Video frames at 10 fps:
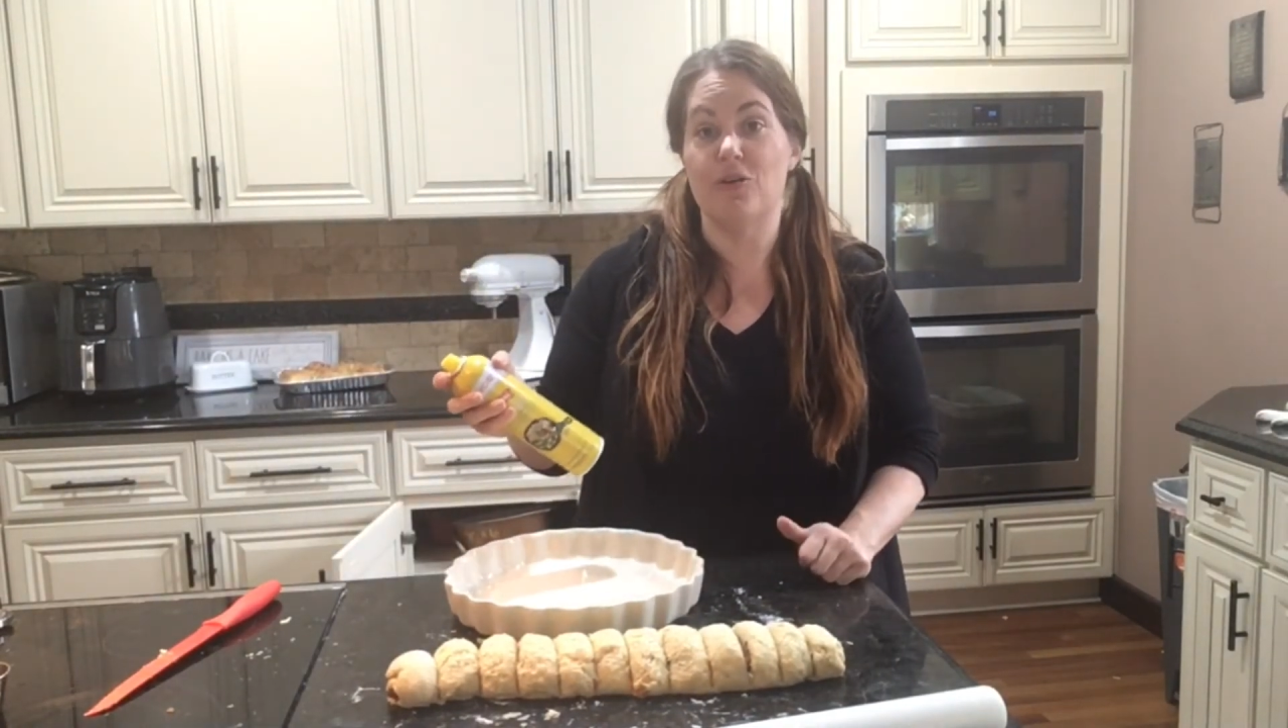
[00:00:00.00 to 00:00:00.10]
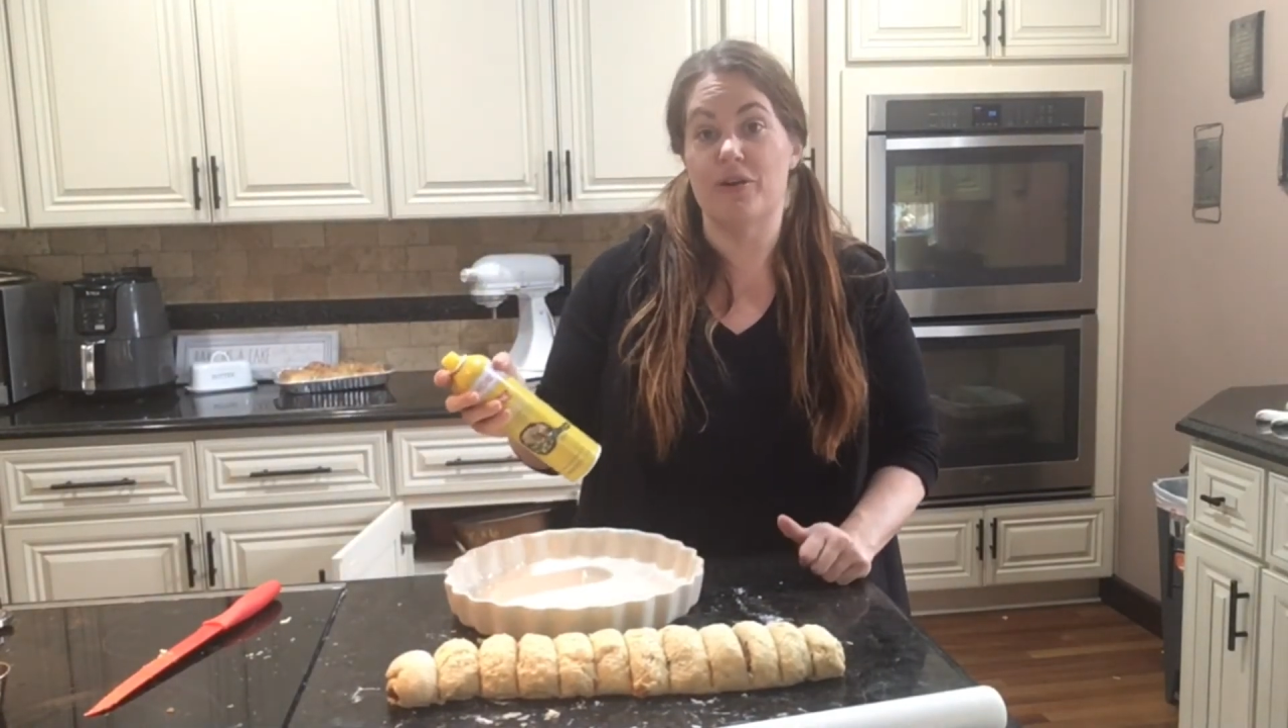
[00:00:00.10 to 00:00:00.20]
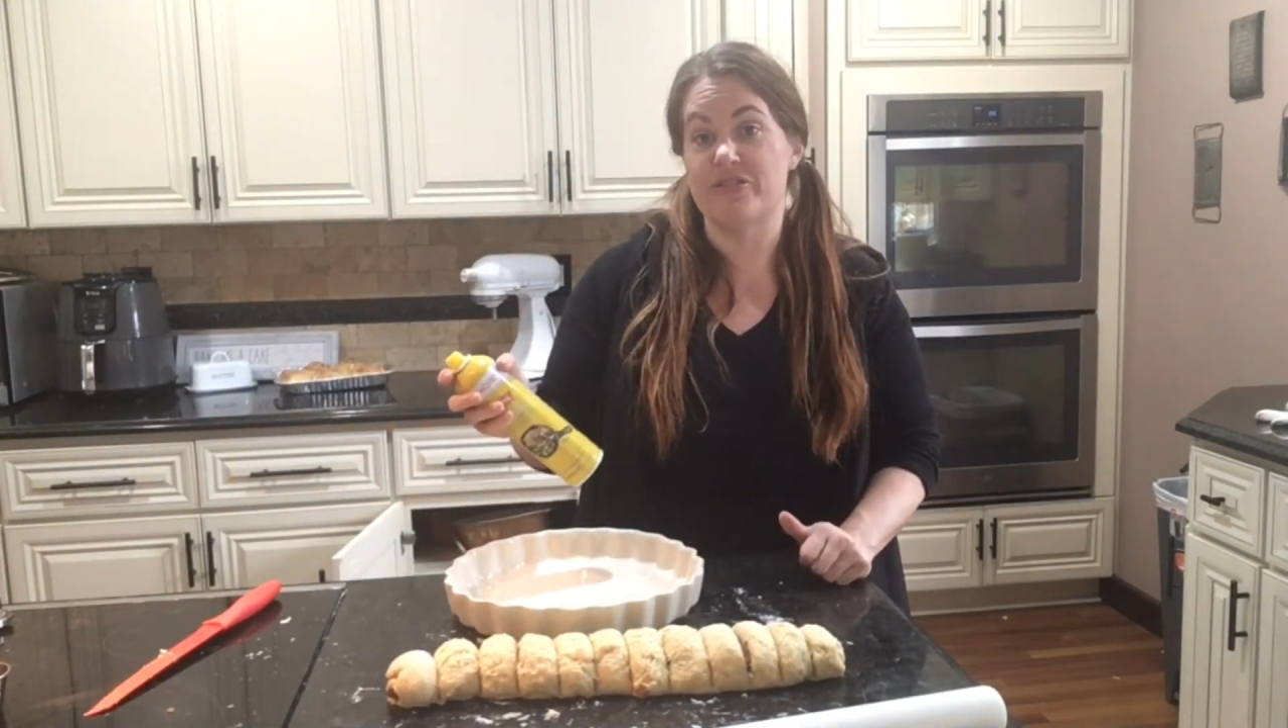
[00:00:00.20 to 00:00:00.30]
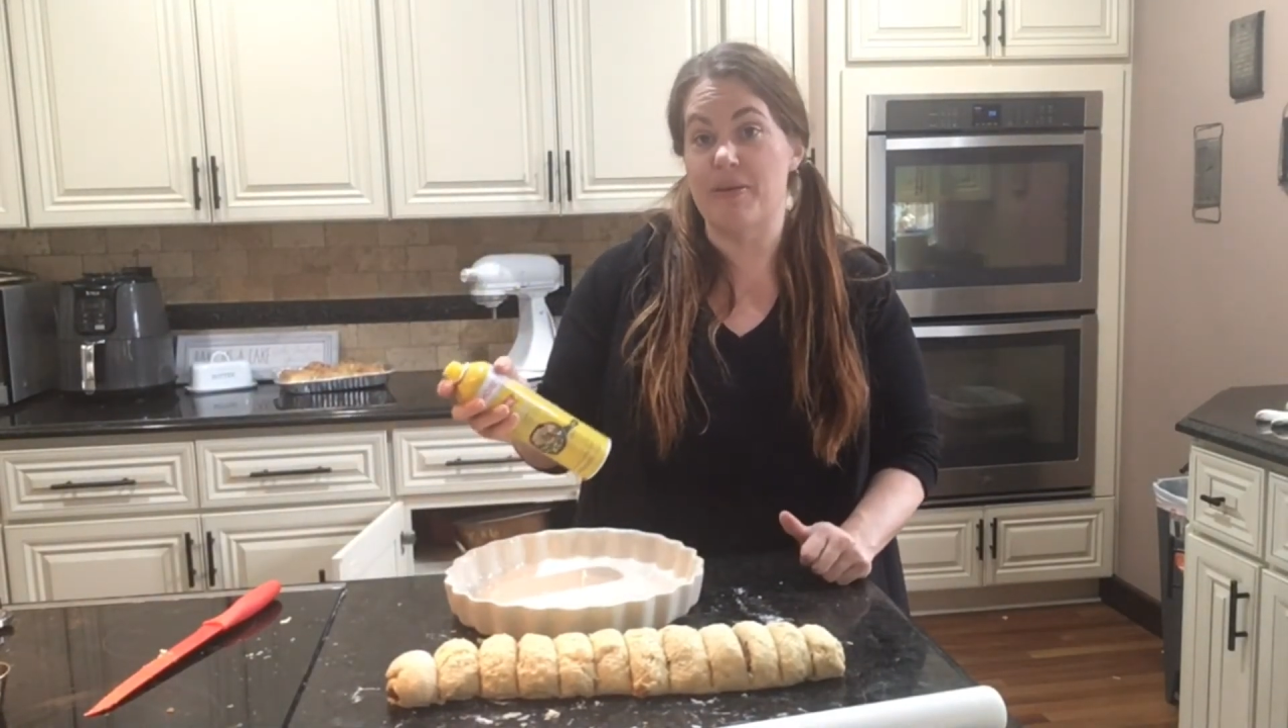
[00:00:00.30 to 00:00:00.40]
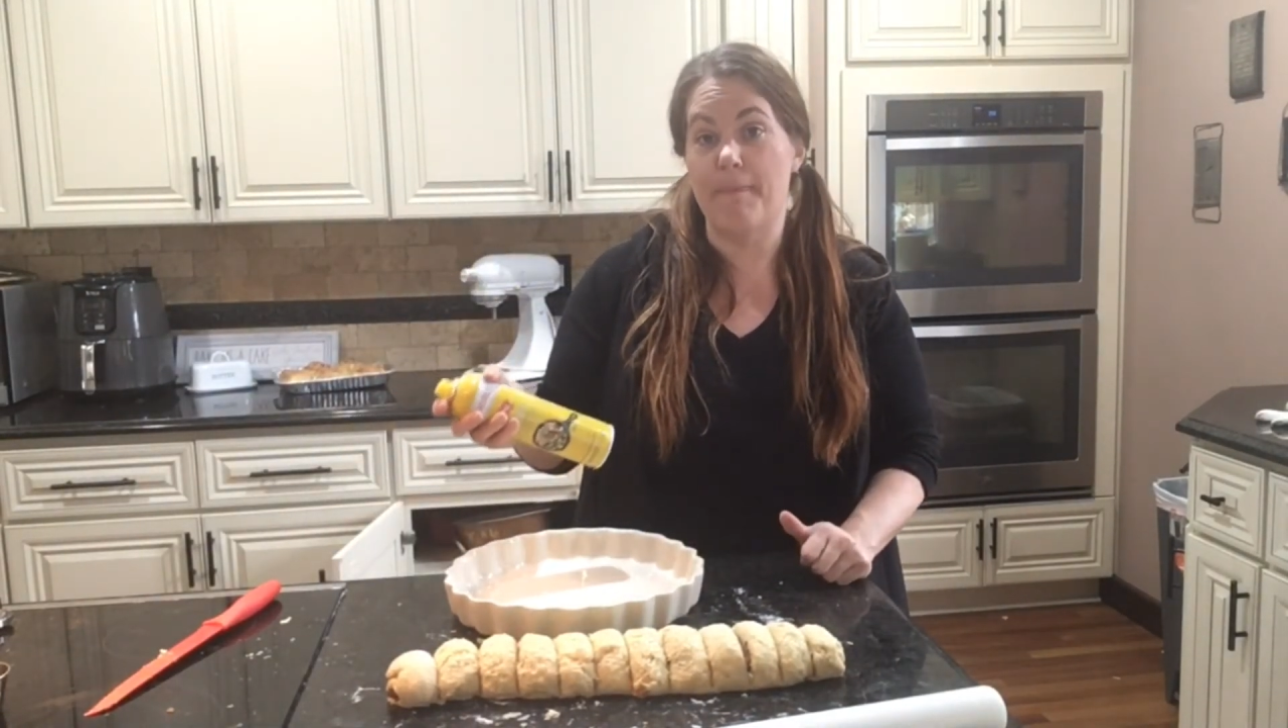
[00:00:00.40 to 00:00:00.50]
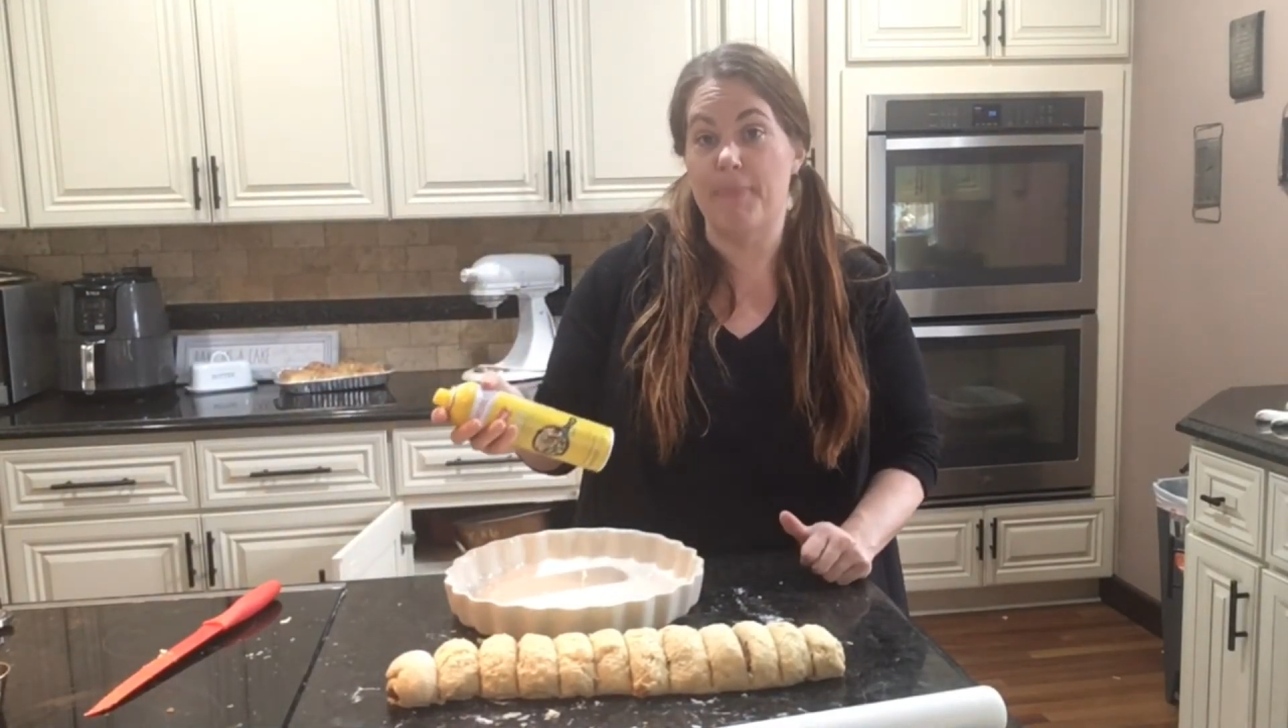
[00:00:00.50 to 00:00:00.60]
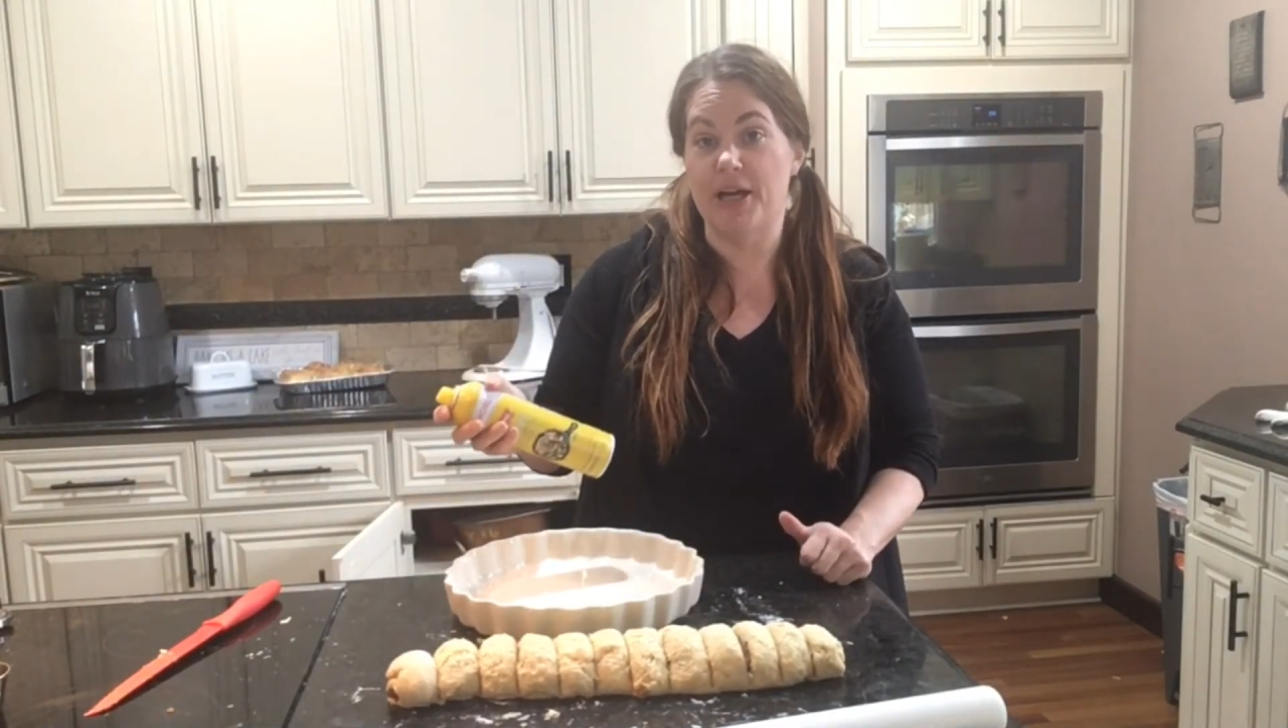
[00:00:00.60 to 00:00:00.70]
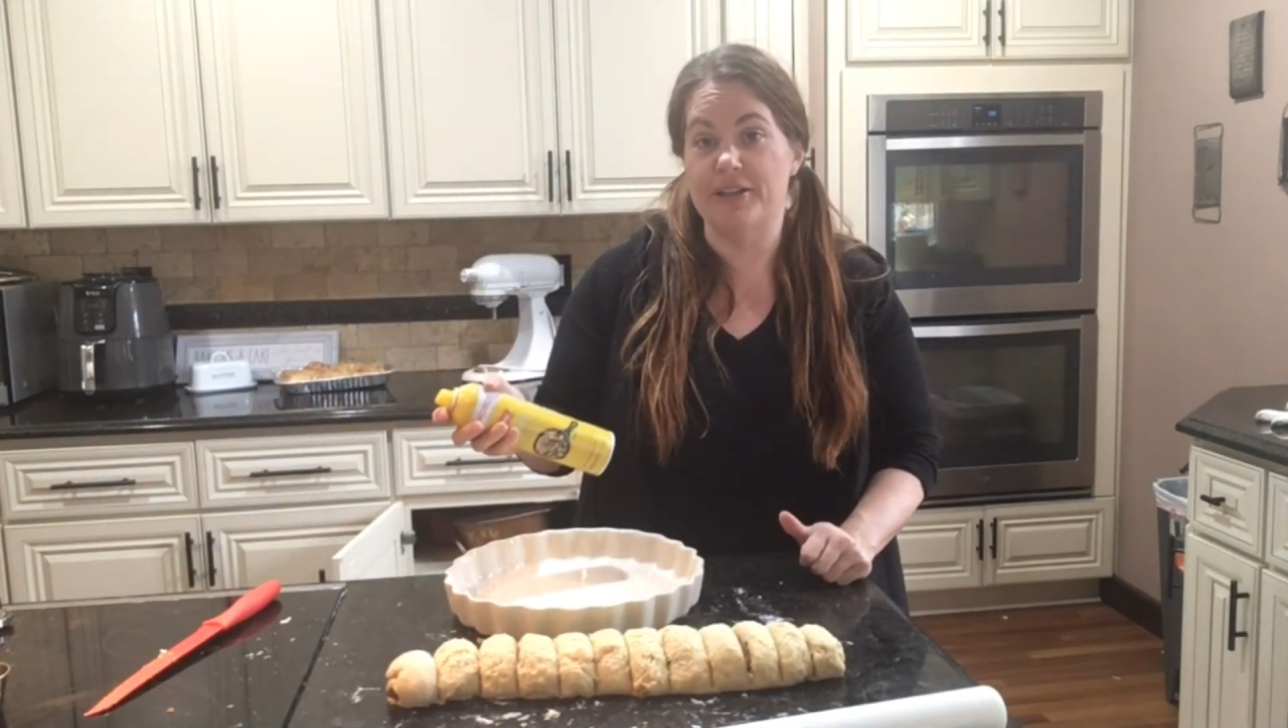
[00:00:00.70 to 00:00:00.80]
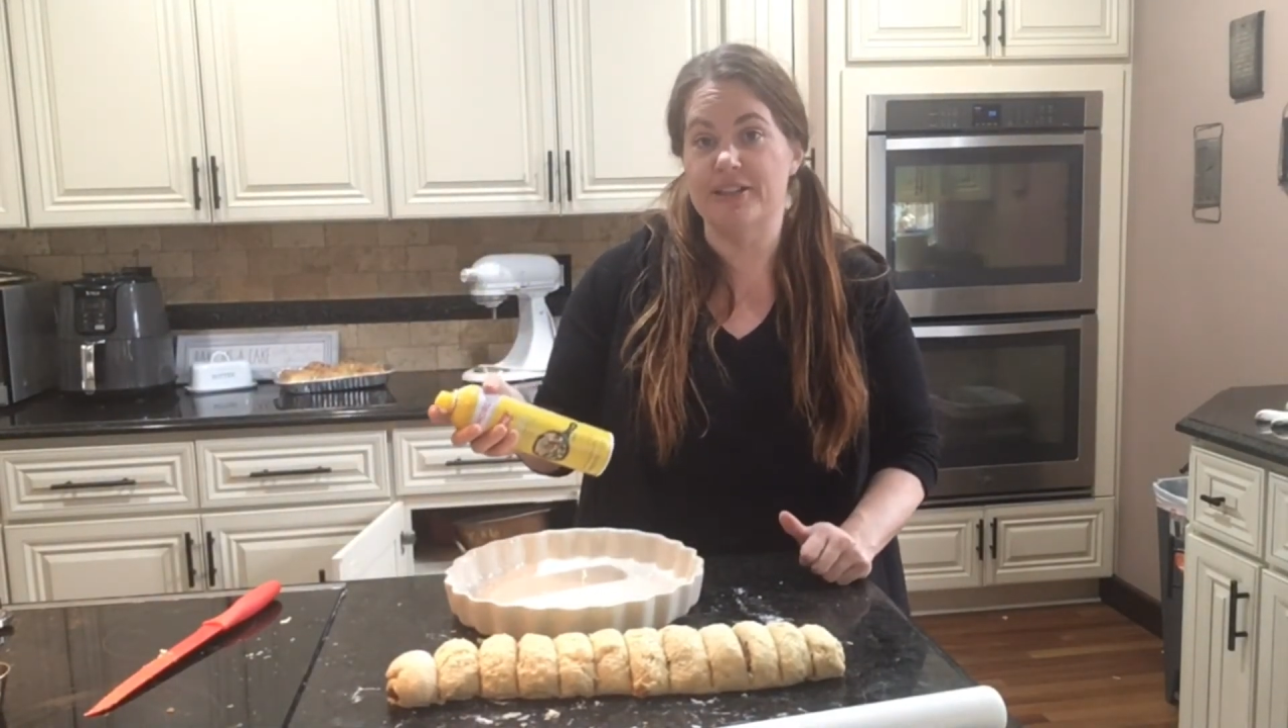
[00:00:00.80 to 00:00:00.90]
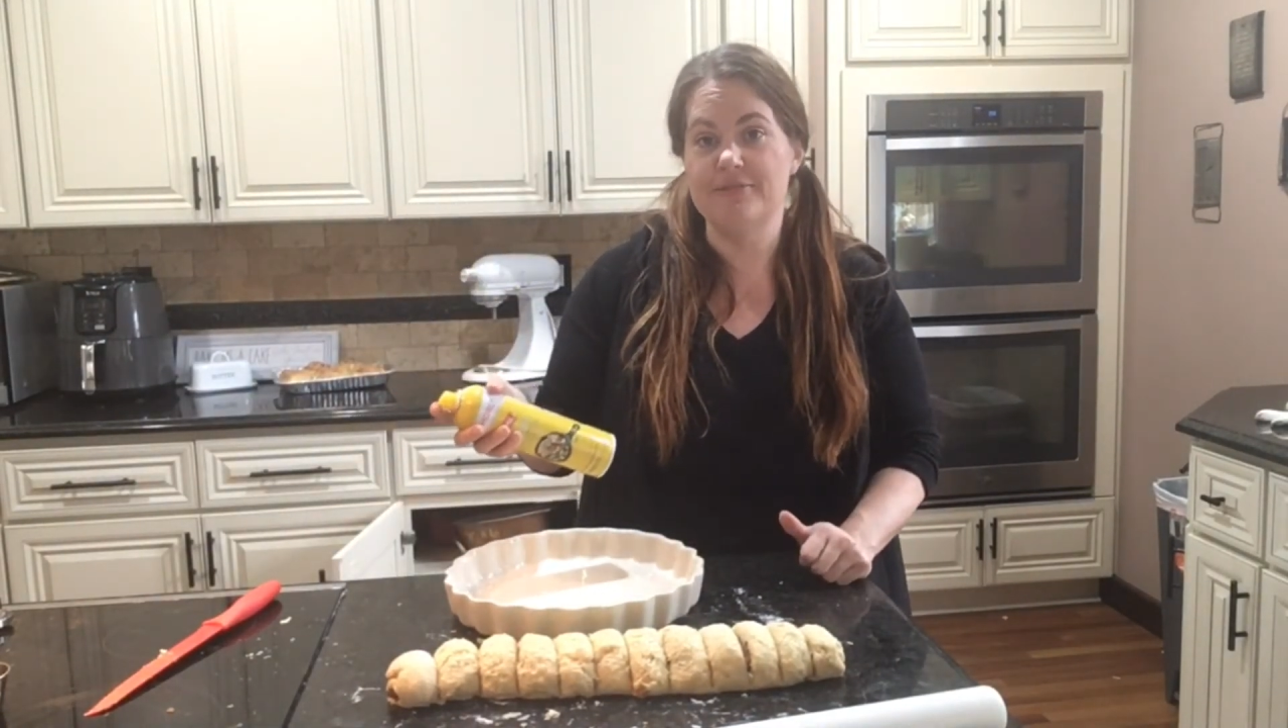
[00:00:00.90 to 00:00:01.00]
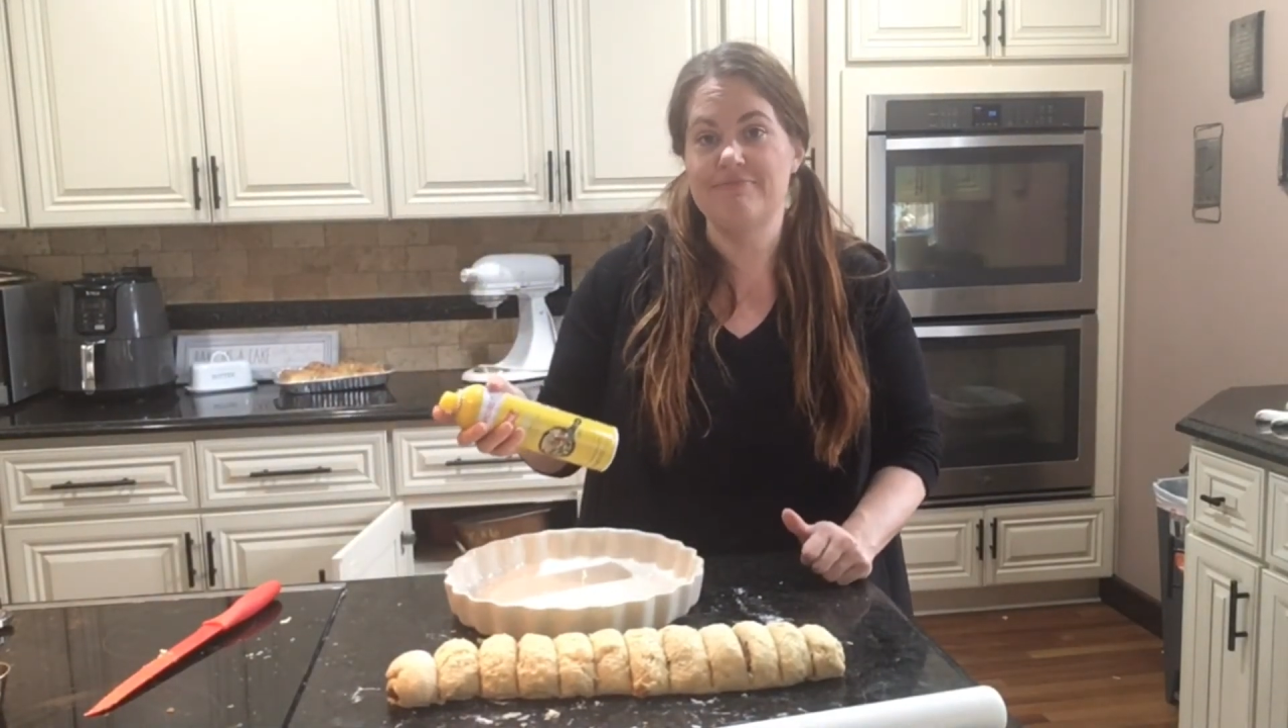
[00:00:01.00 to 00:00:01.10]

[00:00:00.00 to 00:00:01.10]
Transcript: some butter.